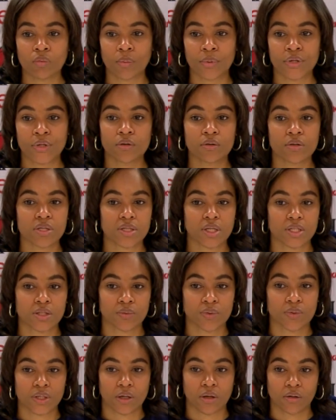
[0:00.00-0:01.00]
Well, we knew the
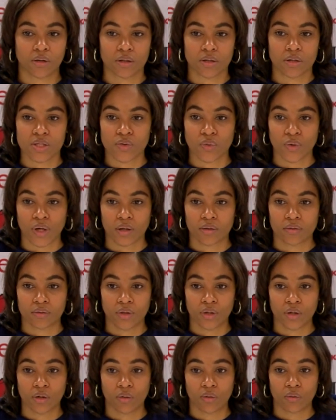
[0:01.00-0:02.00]
season was going to look this way.
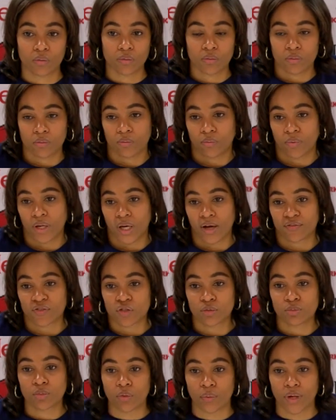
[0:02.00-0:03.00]
You know, we have
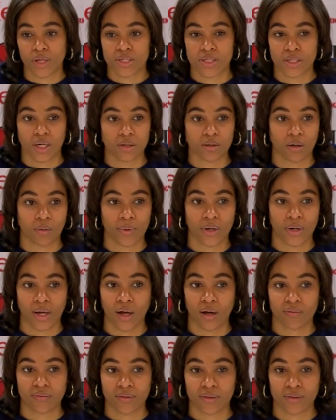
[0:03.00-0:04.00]
two more wins than I thought we'd
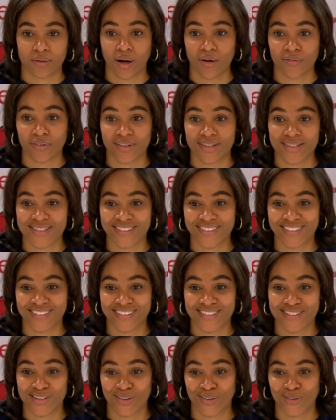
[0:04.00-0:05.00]
have in conference.
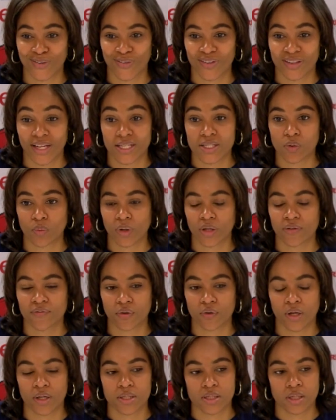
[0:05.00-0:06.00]
So that's a win
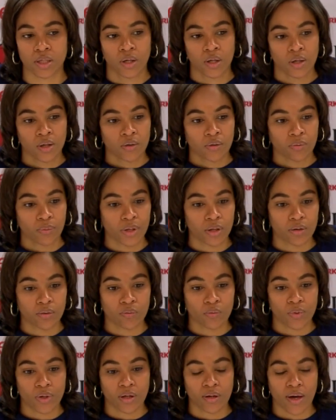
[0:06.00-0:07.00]
for us.
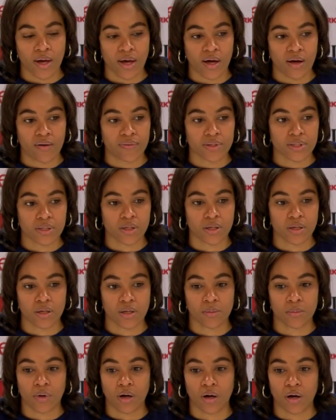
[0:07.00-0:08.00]
We have a
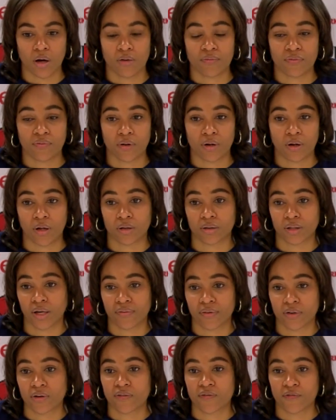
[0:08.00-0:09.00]
team of
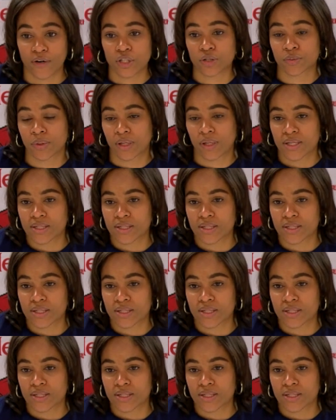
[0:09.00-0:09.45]
11 freshmen.